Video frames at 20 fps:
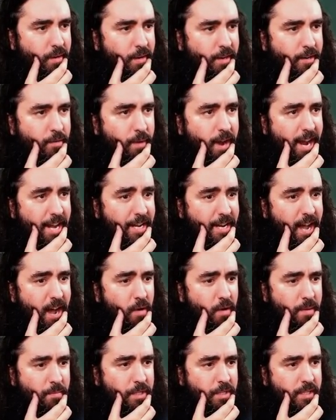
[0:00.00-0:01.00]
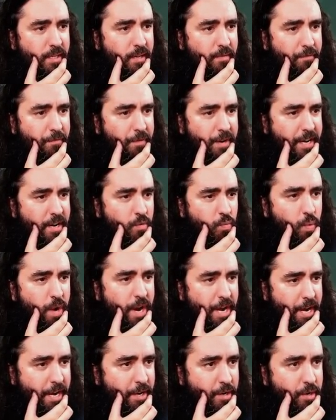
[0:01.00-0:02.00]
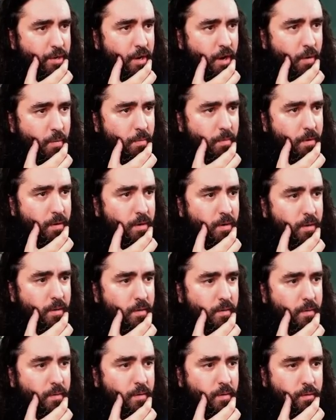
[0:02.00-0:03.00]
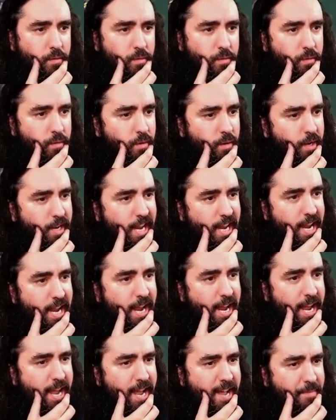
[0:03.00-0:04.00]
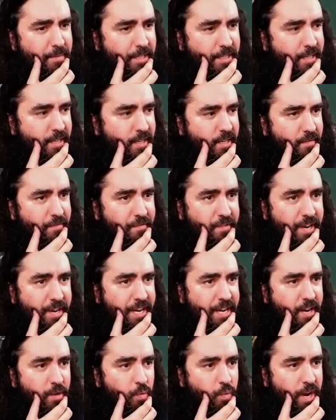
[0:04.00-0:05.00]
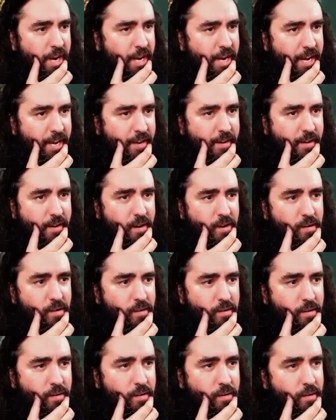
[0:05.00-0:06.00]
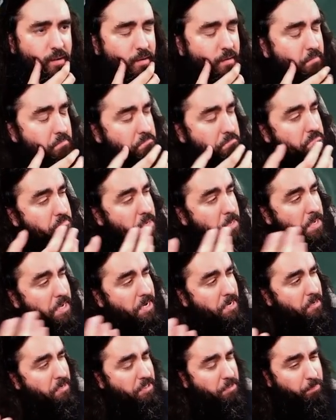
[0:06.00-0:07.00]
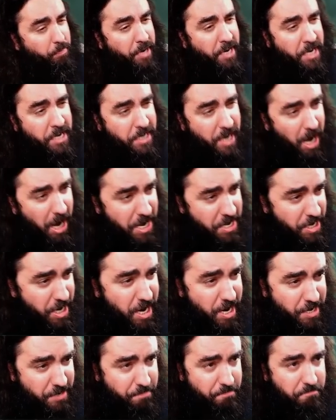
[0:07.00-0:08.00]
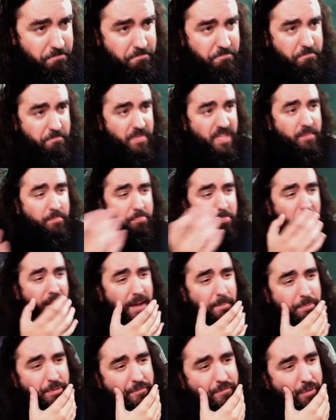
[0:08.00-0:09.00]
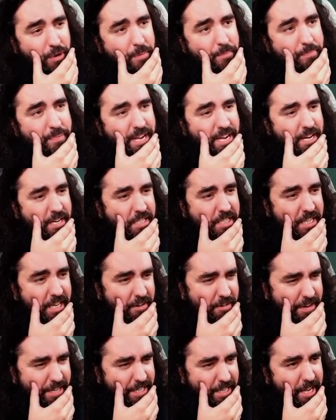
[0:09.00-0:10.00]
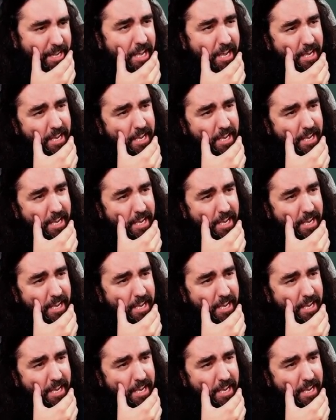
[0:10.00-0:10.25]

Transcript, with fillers: Like right now I'm still freaking winning, you know? I am still freaking winning. And it looks pretty darn good. The Plumb the Forbidden, seriously.